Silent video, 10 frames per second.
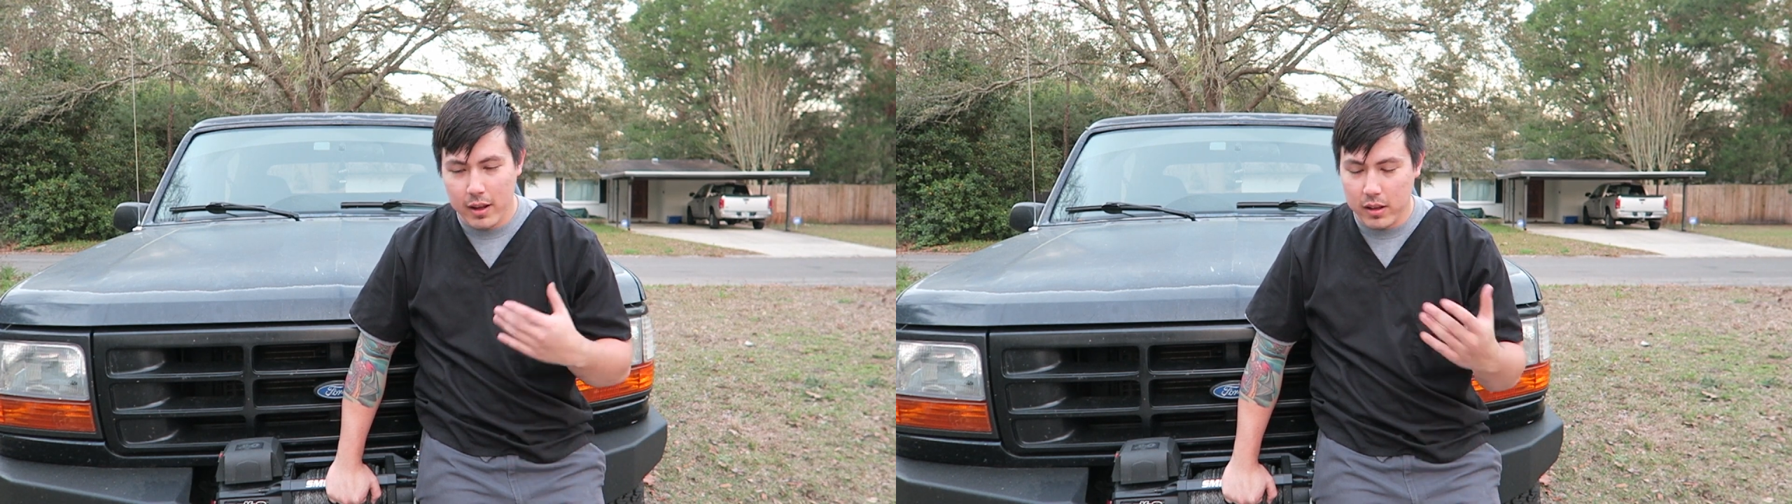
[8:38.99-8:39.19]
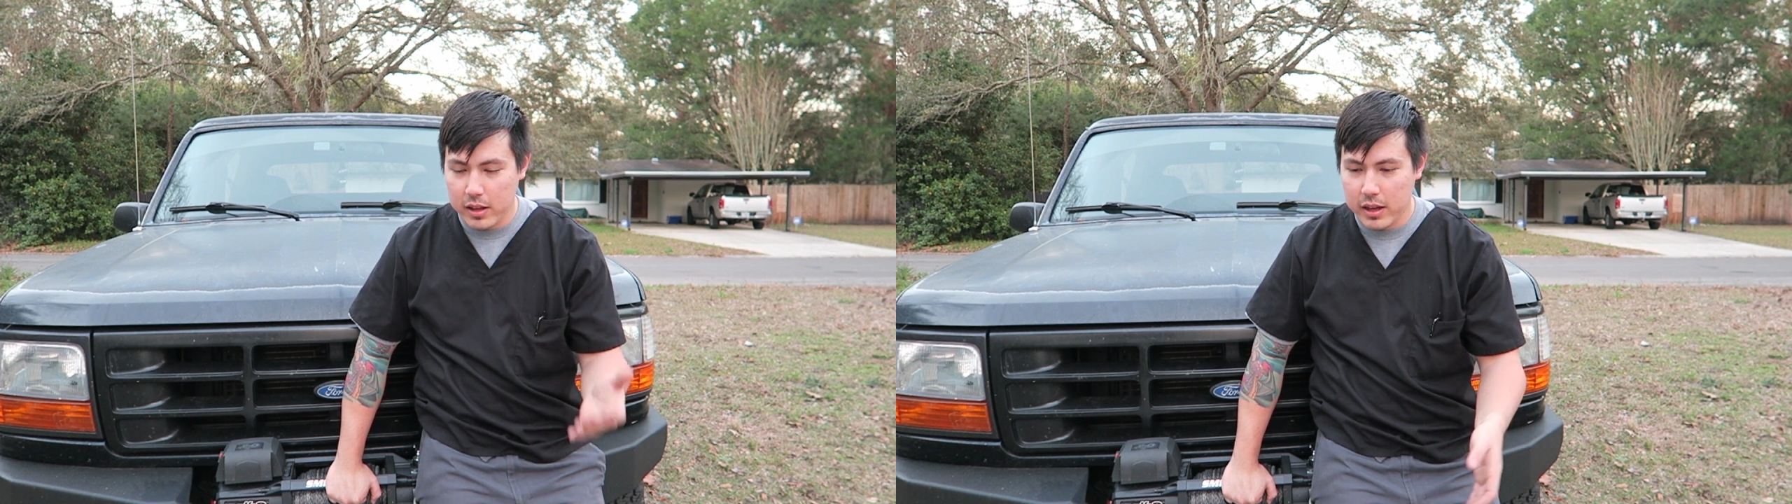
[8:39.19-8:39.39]

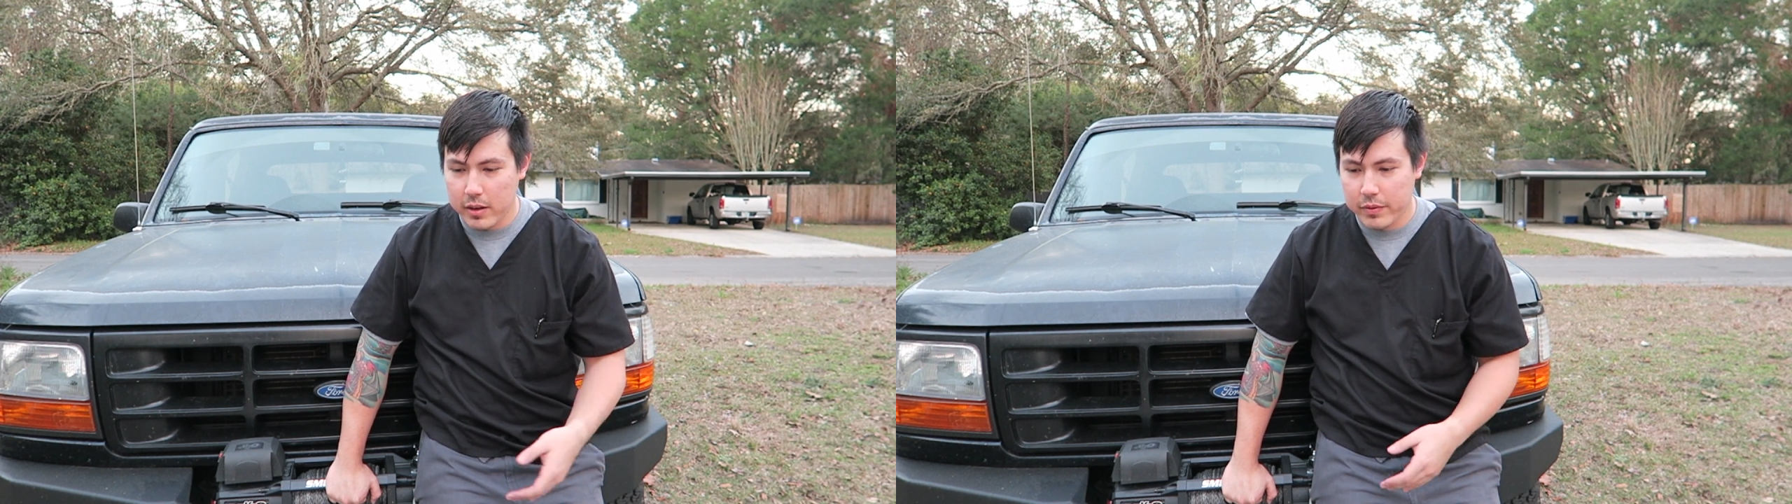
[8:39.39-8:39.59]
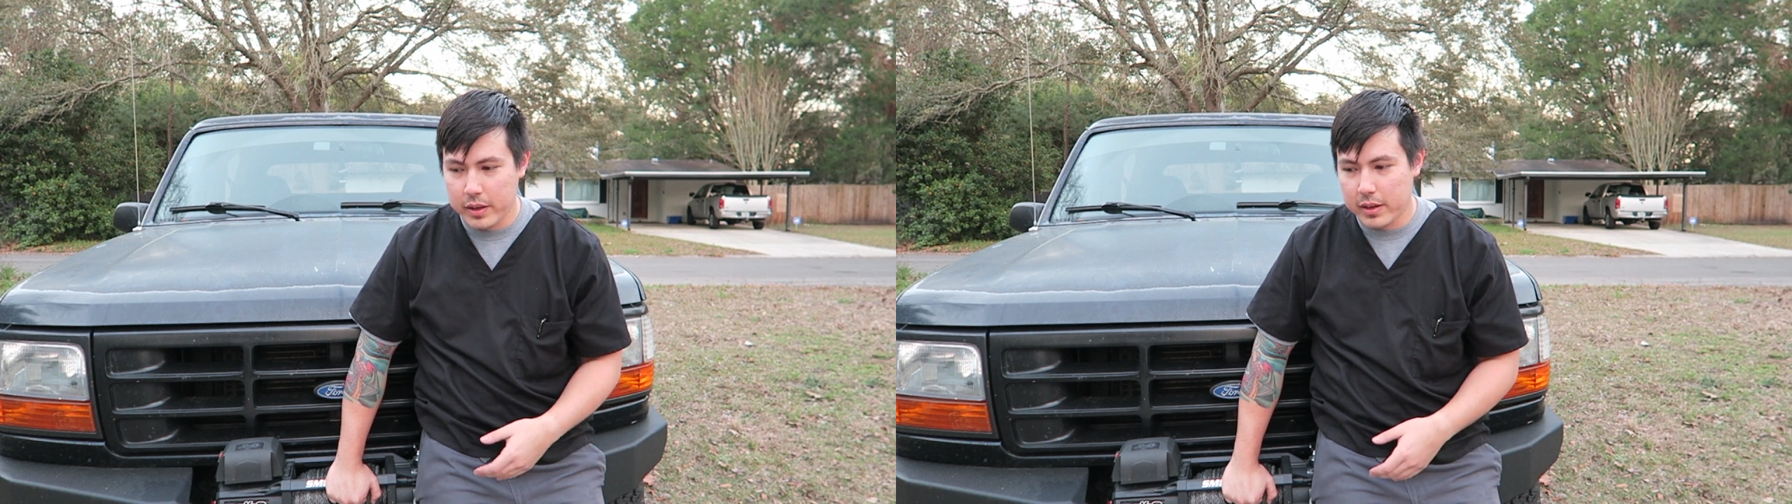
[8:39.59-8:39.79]
a
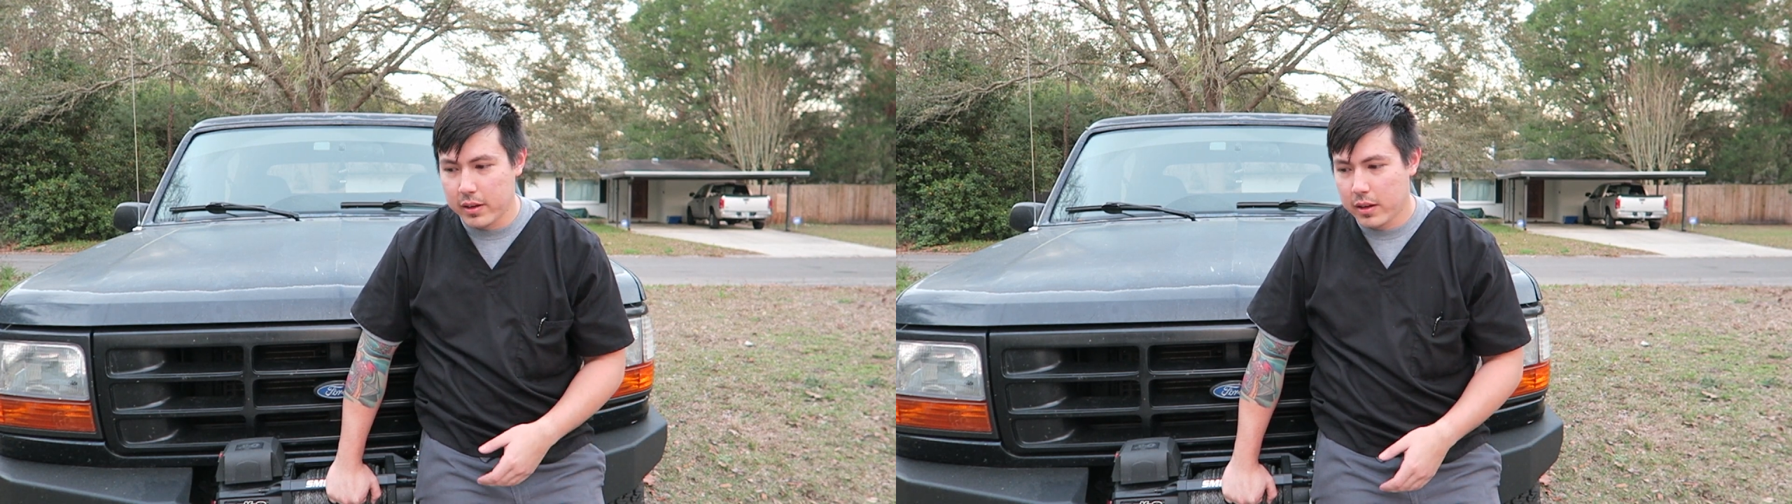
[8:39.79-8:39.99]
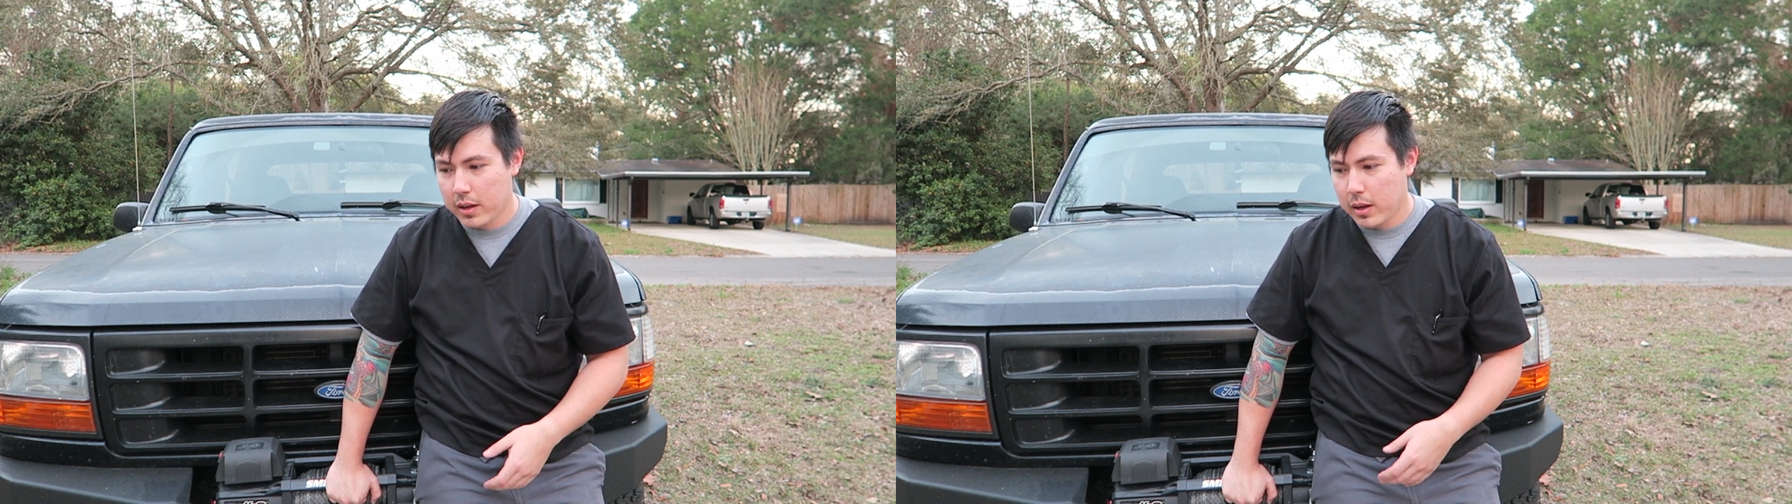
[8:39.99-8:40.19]
lift and
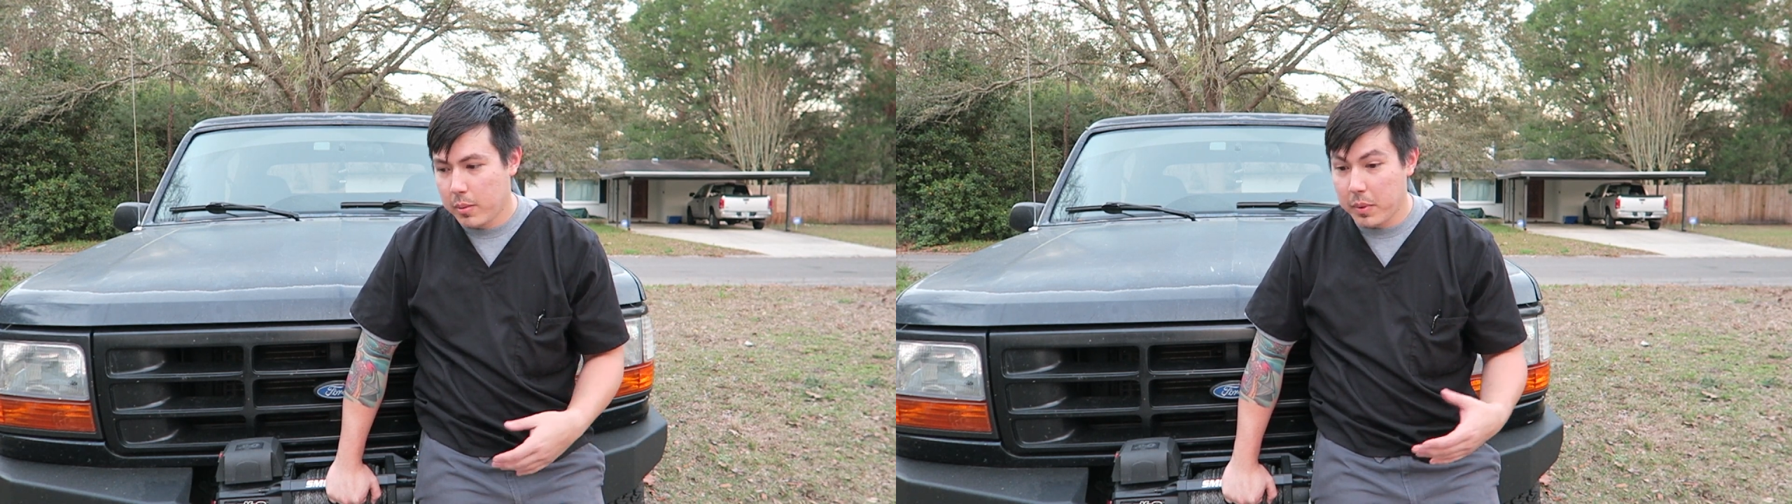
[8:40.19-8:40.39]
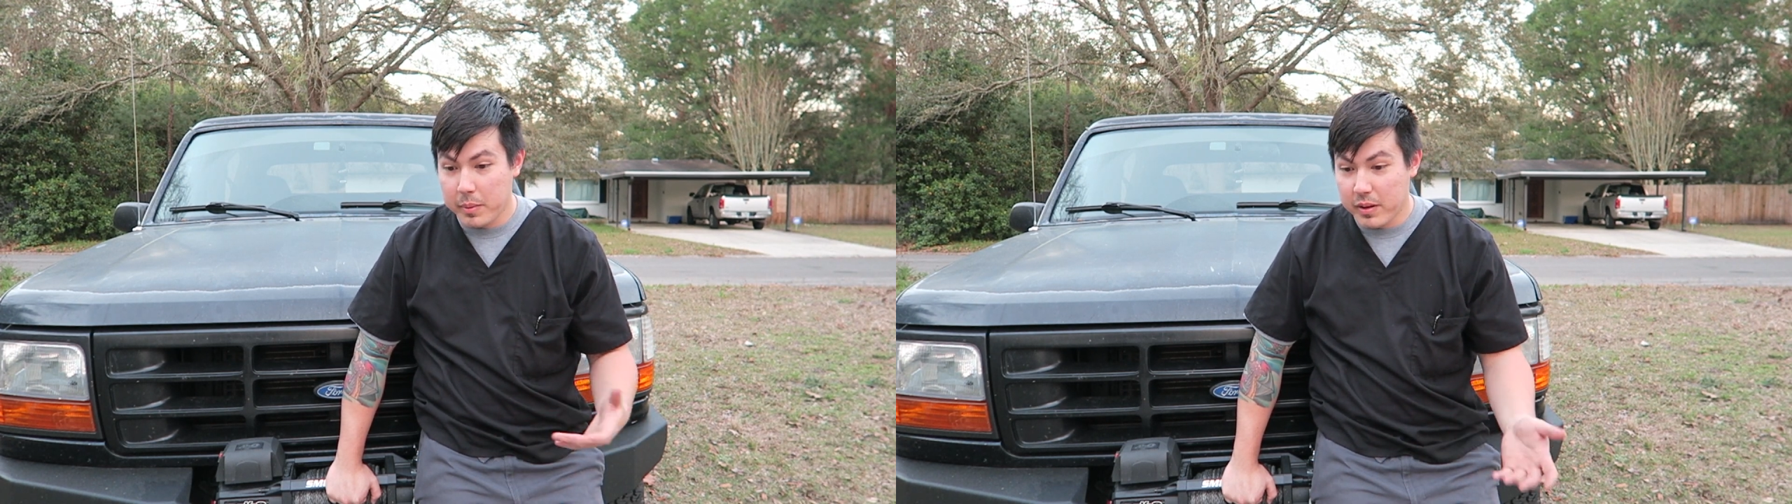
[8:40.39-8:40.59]

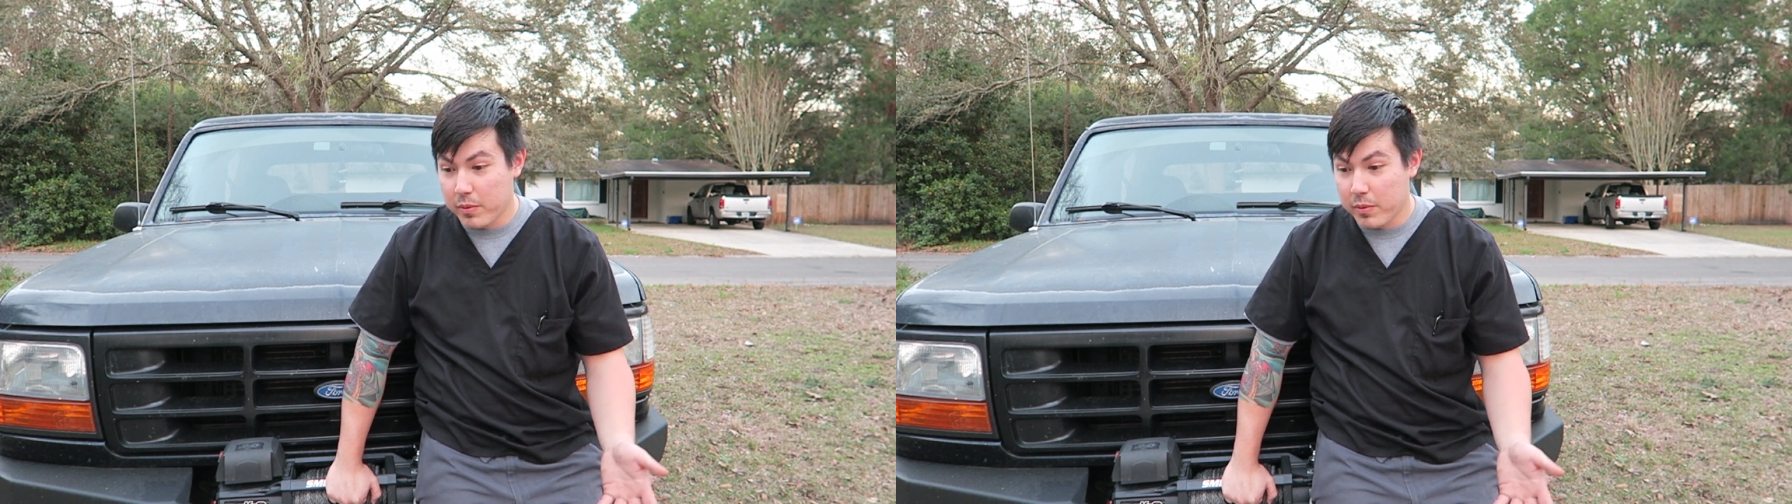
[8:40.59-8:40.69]
maybe